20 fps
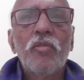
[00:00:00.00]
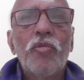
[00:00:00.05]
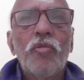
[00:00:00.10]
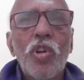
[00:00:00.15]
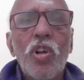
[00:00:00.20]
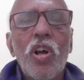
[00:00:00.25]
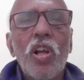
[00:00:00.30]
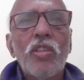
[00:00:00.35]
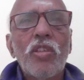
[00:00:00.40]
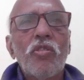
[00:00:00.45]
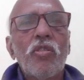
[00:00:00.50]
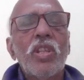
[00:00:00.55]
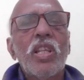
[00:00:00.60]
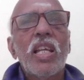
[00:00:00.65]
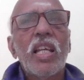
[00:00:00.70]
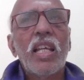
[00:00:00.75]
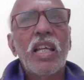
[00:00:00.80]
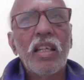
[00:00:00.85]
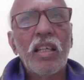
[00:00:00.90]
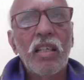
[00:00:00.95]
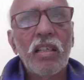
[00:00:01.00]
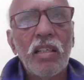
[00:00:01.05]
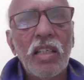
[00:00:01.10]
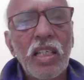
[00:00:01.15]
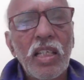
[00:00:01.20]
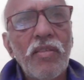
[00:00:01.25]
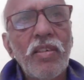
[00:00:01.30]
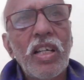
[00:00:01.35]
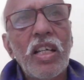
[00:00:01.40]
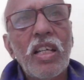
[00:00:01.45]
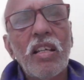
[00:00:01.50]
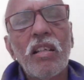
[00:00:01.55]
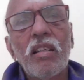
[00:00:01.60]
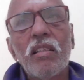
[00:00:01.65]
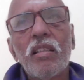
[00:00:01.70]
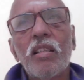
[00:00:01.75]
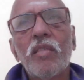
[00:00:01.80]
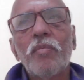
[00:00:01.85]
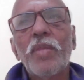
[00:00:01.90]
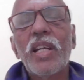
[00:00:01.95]
Food also, they eat
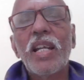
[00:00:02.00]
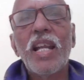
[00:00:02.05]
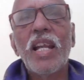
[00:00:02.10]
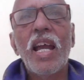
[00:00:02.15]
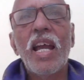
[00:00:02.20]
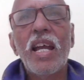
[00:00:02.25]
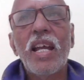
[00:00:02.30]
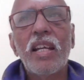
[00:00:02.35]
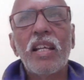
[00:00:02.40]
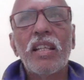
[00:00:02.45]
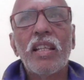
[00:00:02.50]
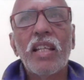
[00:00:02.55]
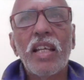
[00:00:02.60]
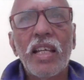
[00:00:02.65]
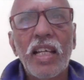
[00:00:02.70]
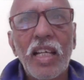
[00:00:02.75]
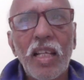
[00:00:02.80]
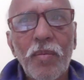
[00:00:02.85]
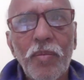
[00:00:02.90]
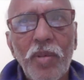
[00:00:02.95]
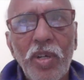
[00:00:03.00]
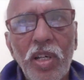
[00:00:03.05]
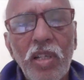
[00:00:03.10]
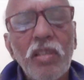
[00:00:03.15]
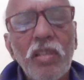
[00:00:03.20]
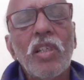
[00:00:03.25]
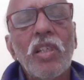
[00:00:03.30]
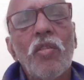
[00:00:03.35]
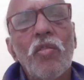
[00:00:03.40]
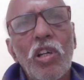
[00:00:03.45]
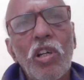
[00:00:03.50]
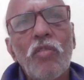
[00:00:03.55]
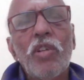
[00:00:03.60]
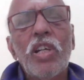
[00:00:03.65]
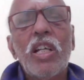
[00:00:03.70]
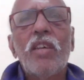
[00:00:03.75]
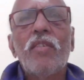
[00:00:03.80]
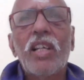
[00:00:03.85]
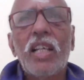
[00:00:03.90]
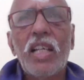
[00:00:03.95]
in the midnight, they get up early,
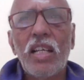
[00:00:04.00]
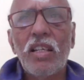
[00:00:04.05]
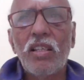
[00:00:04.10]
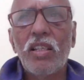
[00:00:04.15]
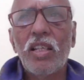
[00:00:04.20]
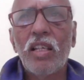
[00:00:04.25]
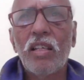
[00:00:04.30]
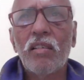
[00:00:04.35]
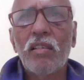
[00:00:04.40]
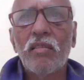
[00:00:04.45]
whatever kind,